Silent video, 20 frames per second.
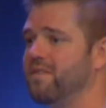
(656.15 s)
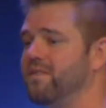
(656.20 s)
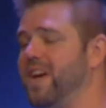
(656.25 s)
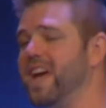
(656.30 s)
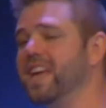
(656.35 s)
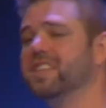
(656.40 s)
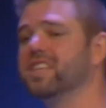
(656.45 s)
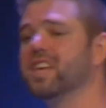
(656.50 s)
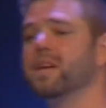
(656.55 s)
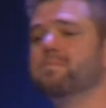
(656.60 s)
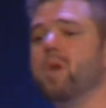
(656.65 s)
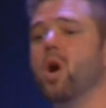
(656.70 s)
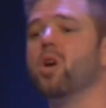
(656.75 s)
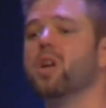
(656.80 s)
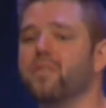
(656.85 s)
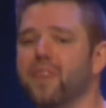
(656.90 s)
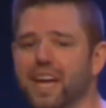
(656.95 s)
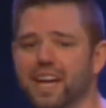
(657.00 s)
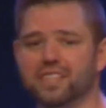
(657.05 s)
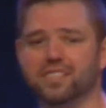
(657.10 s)
Faith can
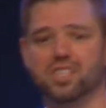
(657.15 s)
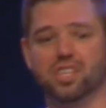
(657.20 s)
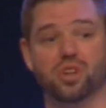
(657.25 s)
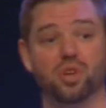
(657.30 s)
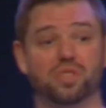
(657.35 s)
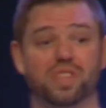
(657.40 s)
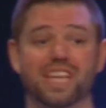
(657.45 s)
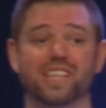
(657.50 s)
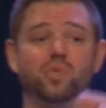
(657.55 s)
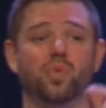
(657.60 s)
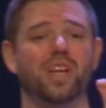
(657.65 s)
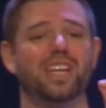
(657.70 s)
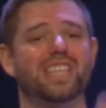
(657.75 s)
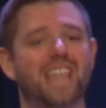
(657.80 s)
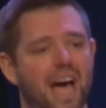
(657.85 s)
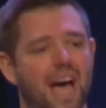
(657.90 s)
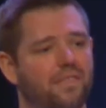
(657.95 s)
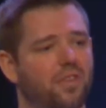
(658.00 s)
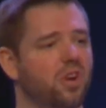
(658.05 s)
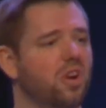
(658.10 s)
motivate us to do things we
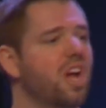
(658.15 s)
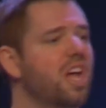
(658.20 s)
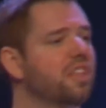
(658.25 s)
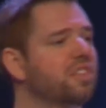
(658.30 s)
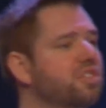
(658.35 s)
never